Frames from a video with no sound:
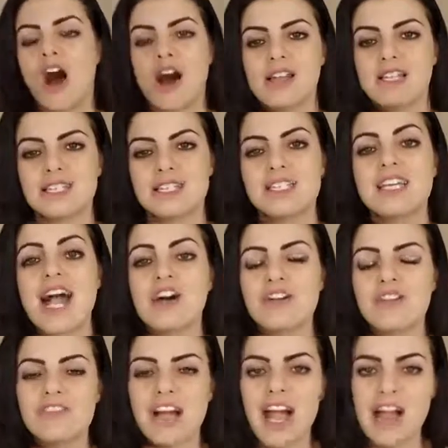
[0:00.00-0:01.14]
Honestly, out
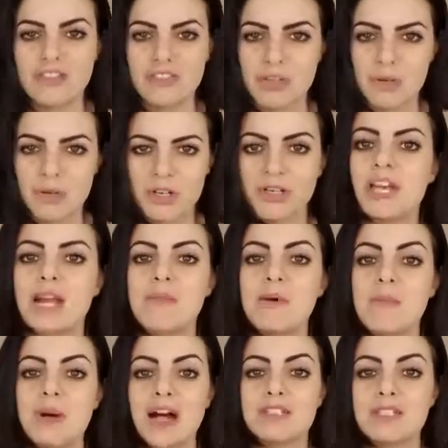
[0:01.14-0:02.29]
of every bird that I'm
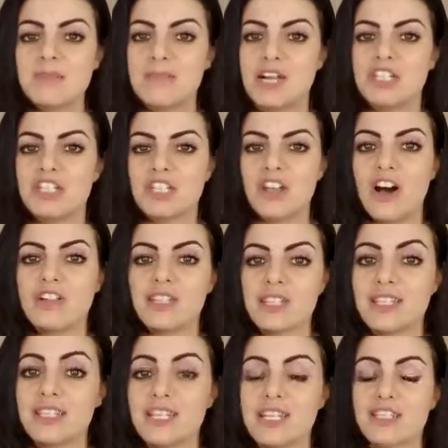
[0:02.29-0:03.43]
about to mention on
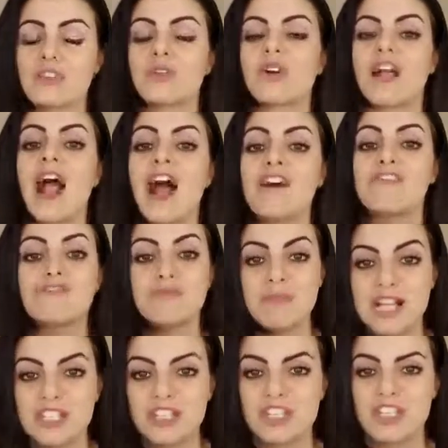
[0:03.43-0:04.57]
this list or have
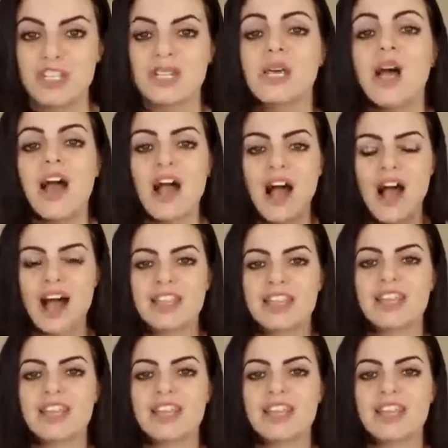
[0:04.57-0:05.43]
mentioned, I